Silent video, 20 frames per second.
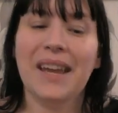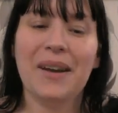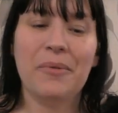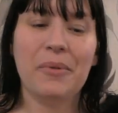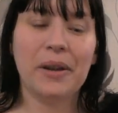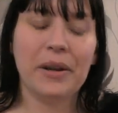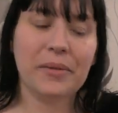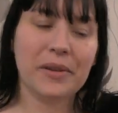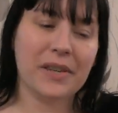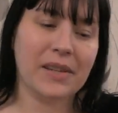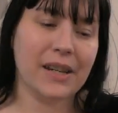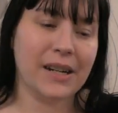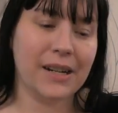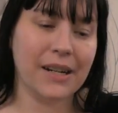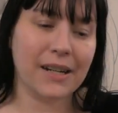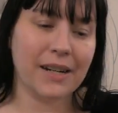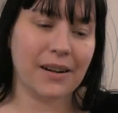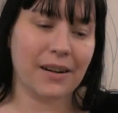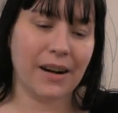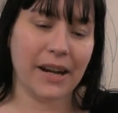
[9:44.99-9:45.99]
When I was
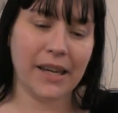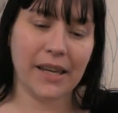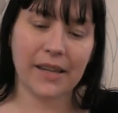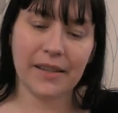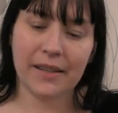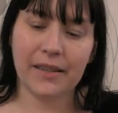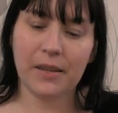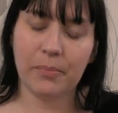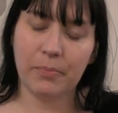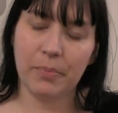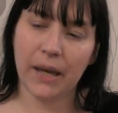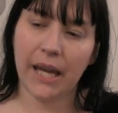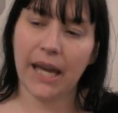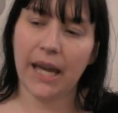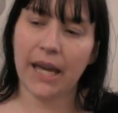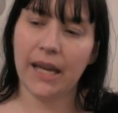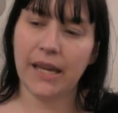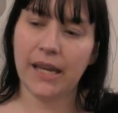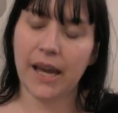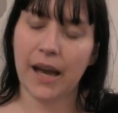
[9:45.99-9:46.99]
younger, I used to
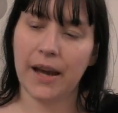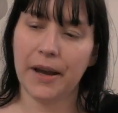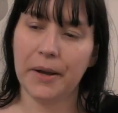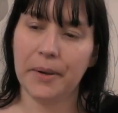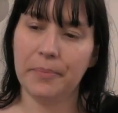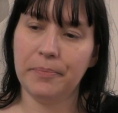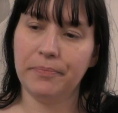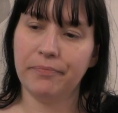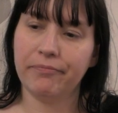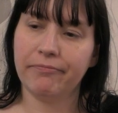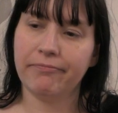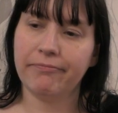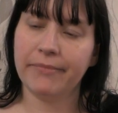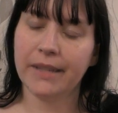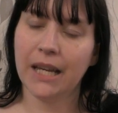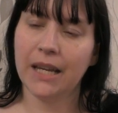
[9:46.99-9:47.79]
be... Um,